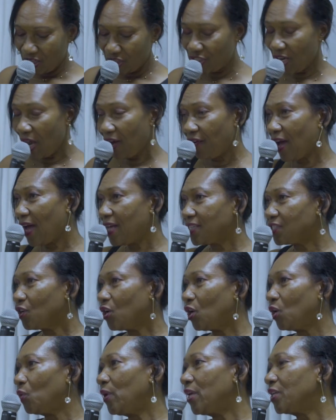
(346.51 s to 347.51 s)
Shara
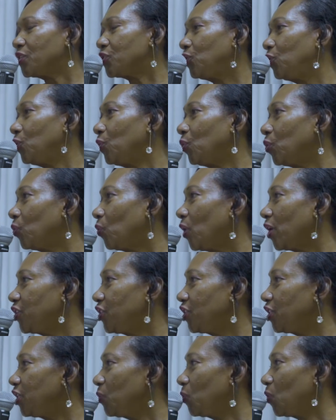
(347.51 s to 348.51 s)
has always known
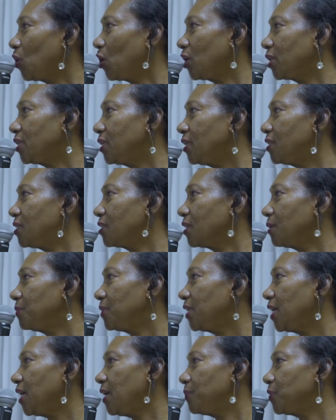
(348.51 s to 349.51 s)
what she wanted.
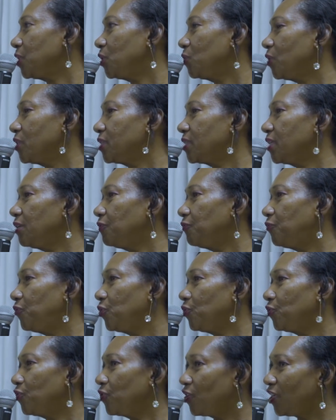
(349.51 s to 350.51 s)
Sometimes it was
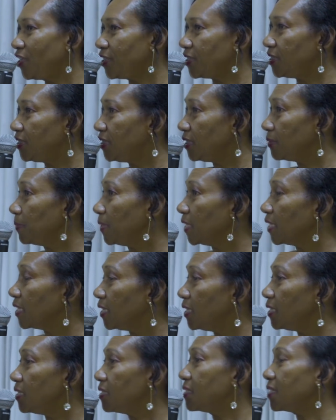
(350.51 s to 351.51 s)
infuriating
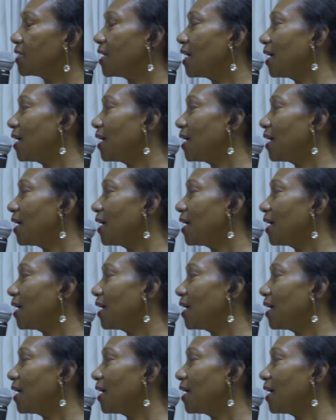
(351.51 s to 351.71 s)
because